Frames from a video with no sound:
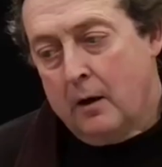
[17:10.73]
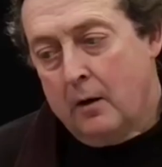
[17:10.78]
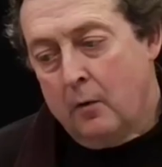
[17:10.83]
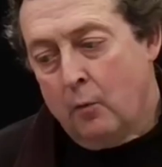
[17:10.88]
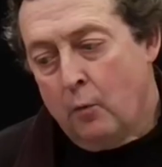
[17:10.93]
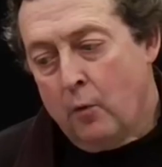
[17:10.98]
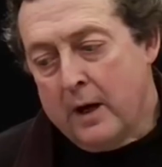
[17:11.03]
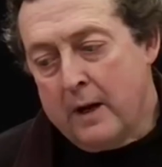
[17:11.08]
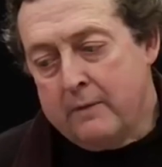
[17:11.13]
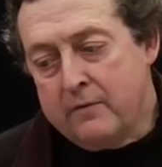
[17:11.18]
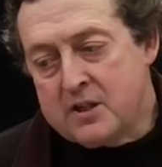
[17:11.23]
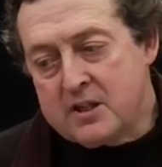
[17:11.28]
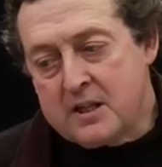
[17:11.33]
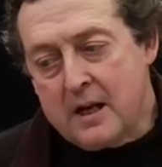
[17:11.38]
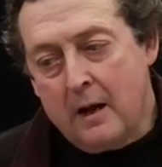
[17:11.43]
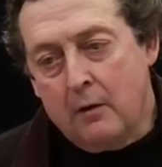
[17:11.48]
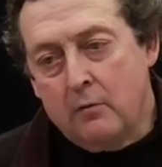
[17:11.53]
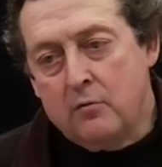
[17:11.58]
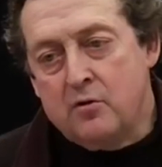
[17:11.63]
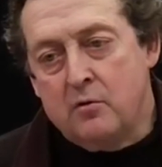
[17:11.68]
Whatever
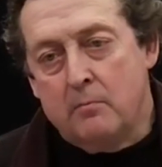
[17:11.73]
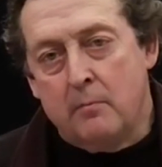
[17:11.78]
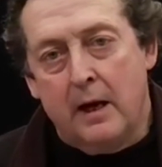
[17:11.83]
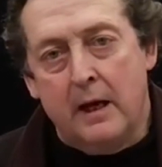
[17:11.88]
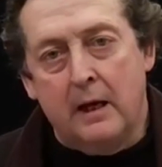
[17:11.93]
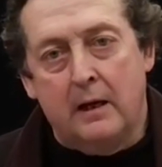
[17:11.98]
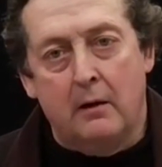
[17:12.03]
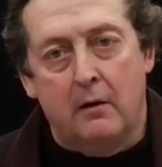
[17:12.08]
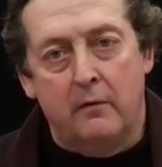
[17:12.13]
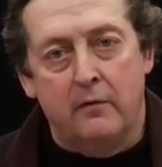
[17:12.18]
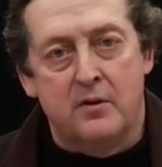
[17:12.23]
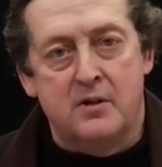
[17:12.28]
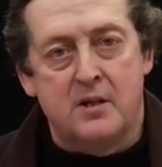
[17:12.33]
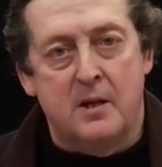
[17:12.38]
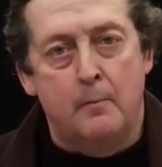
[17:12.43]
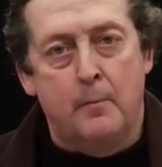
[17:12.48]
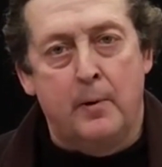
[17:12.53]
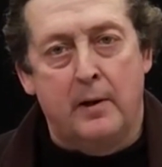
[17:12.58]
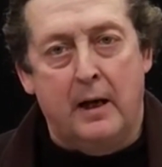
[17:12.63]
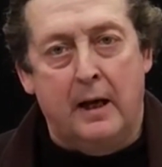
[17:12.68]
sound you make on the
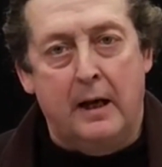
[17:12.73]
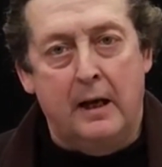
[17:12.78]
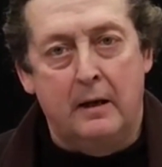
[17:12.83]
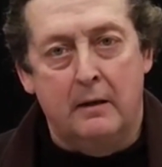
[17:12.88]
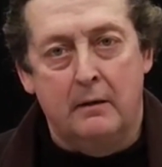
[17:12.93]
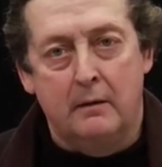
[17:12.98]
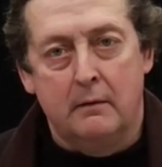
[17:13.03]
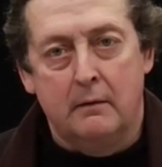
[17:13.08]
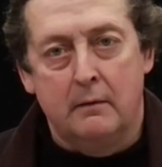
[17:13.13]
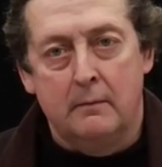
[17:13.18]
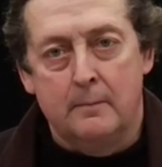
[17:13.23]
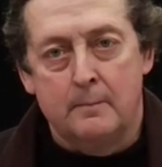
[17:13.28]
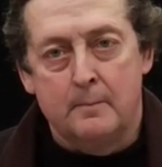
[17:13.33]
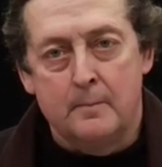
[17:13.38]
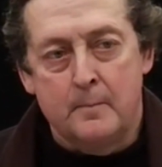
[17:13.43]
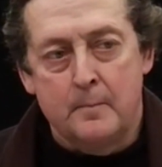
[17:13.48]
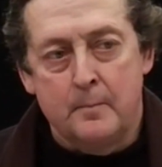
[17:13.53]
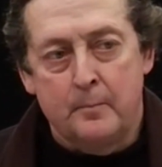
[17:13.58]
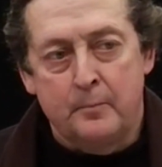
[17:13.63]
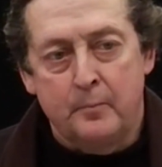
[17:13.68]
timpani,
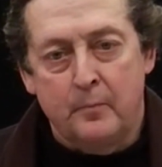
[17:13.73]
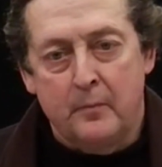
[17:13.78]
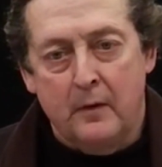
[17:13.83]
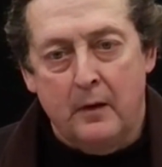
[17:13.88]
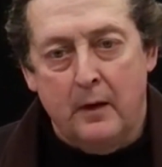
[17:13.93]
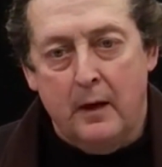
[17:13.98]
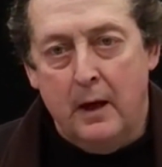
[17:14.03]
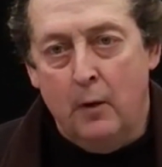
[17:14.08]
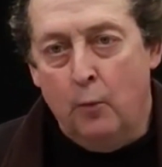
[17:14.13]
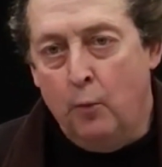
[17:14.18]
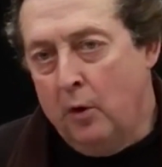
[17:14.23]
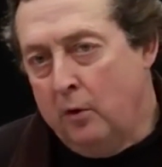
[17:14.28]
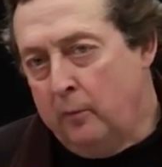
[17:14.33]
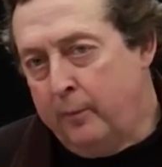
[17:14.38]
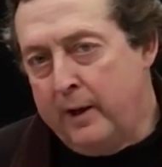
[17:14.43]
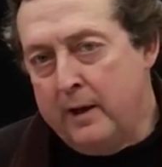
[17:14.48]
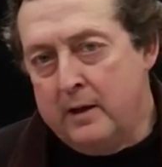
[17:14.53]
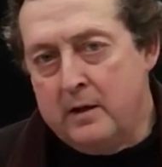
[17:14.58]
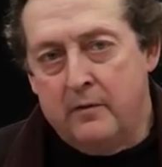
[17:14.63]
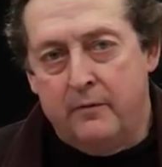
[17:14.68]
it will be
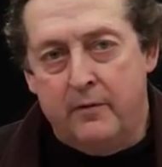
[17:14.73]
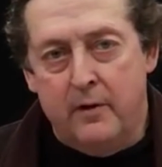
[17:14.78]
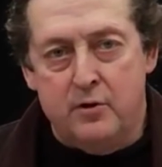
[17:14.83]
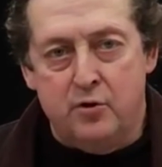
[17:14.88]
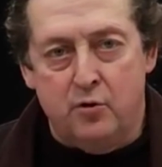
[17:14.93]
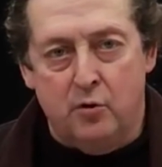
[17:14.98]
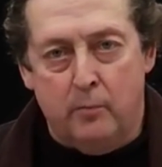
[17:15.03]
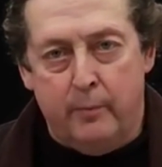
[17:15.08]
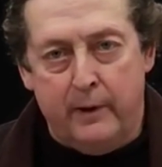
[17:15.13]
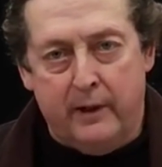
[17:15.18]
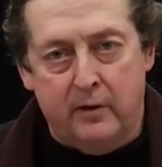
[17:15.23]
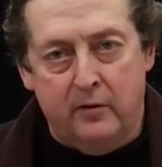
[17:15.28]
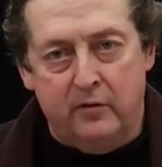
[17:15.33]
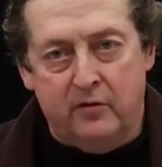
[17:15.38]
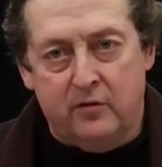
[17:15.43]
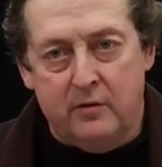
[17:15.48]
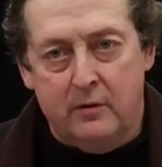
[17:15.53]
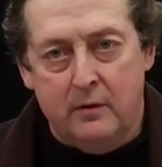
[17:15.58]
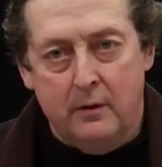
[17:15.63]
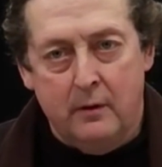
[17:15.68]
individual
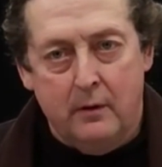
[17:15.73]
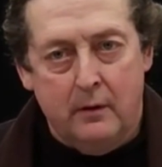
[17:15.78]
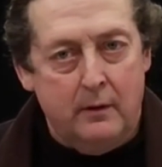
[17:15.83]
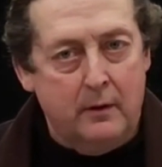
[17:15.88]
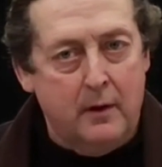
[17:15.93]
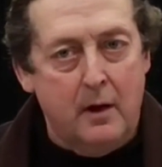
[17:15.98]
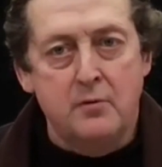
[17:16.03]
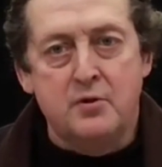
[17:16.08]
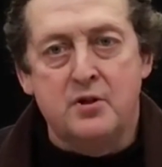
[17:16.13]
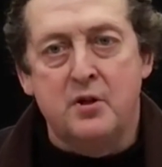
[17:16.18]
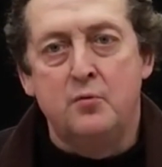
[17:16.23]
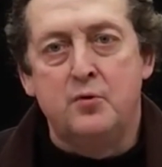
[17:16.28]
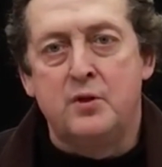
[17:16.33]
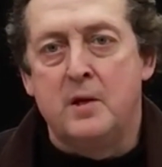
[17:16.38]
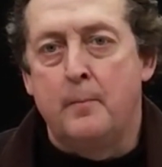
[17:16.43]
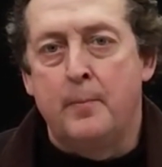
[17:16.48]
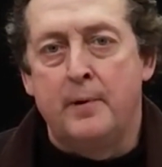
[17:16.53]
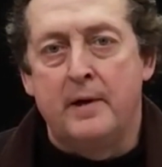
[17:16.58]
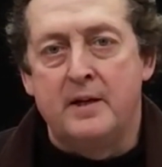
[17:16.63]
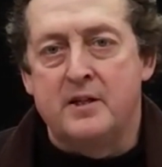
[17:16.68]
because no two
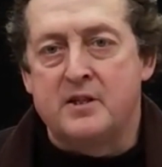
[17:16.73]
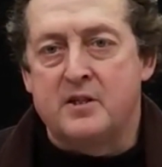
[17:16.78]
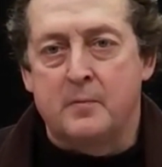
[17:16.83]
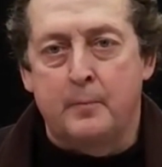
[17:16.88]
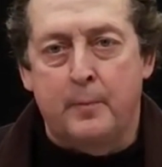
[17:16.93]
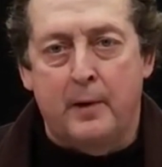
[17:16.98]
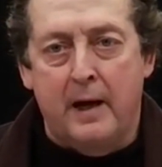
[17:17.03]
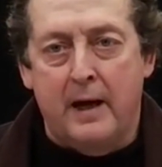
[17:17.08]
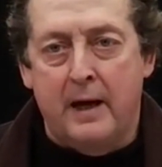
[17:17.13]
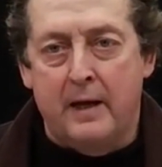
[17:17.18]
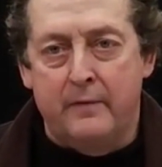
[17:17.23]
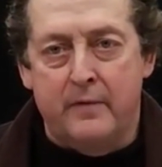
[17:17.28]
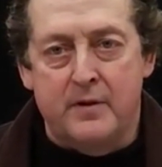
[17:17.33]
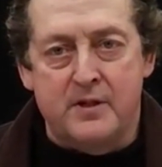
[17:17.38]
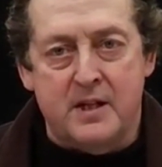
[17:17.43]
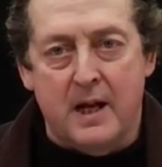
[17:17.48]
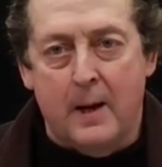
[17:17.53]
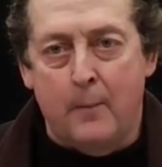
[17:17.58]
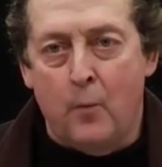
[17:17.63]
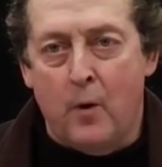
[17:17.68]
timpanists play in the
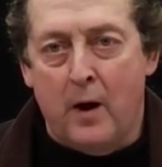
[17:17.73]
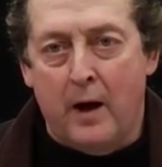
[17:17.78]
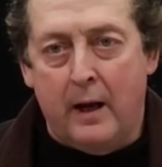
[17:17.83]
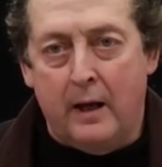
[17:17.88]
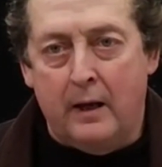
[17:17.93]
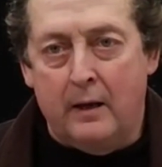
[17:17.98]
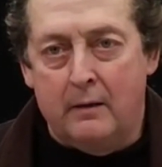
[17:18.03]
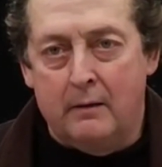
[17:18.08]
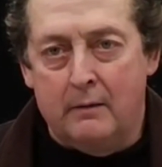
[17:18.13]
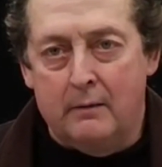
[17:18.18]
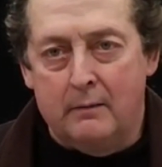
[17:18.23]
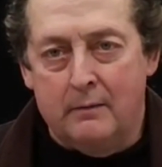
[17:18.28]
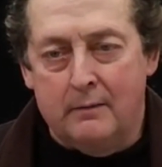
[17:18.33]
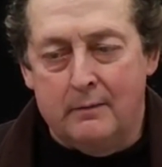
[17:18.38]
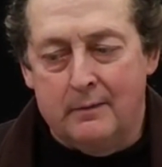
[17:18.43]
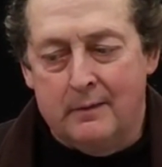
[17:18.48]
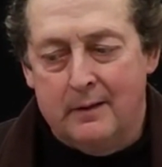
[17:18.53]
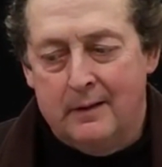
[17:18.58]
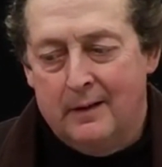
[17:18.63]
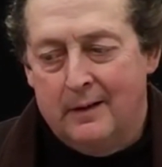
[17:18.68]
same way.
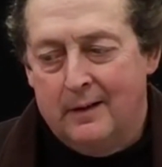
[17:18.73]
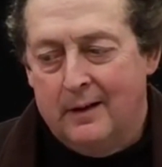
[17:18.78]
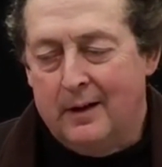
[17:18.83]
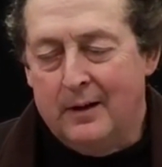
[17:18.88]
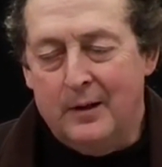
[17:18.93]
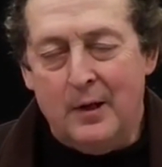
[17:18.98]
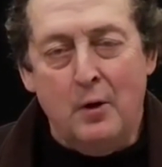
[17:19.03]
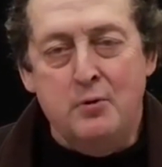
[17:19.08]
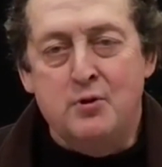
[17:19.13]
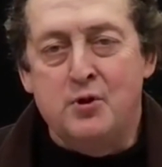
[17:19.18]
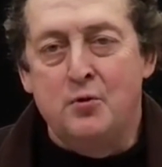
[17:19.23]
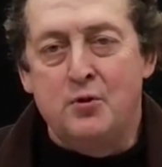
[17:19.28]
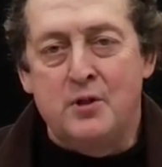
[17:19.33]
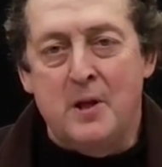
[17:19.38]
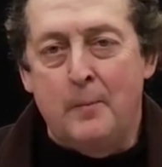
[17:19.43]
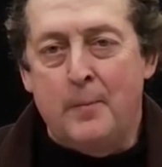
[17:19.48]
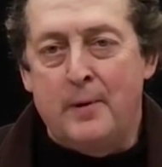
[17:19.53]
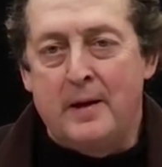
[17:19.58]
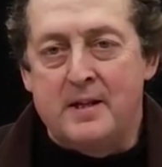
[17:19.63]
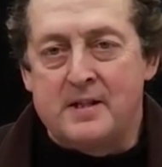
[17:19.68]
And no two
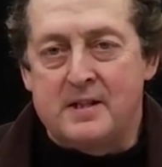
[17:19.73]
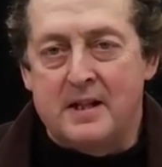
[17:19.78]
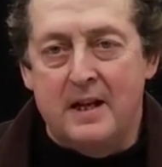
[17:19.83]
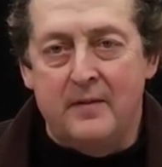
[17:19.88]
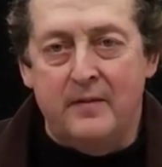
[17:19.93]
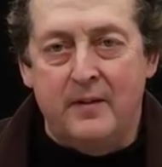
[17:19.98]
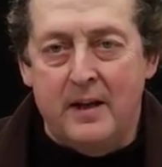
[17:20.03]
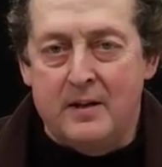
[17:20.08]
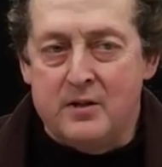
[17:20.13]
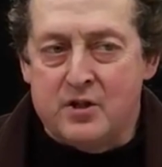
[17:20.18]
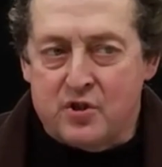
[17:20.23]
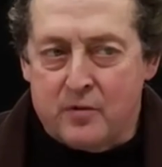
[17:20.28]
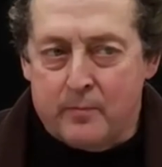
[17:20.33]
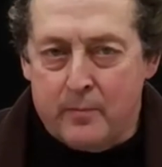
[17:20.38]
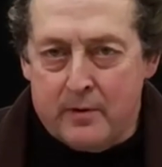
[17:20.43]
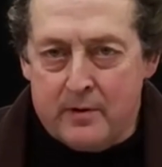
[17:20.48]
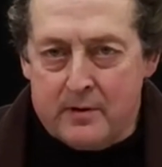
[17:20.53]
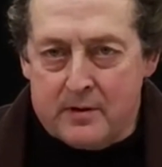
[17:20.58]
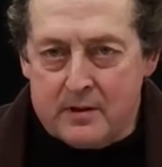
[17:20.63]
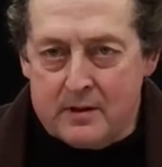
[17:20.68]
timpanists hit the
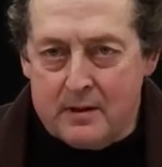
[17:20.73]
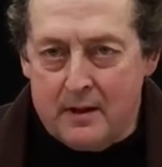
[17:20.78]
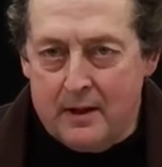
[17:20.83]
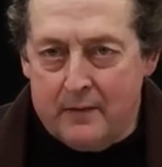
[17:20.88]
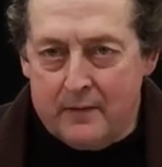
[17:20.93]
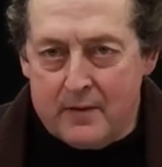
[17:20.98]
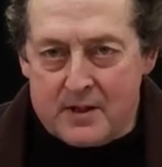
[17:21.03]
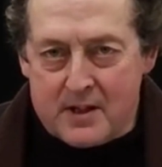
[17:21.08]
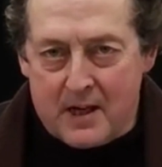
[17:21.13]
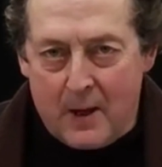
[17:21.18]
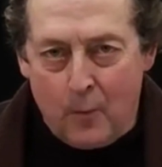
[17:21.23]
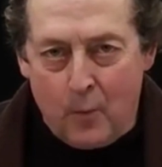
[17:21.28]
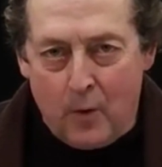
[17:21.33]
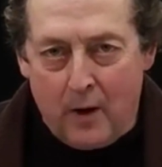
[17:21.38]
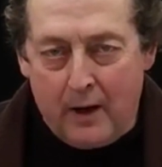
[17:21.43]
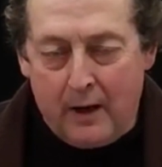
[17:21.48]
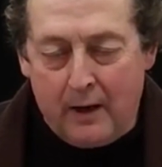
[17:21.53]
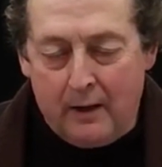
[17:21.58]
instruments in the same way.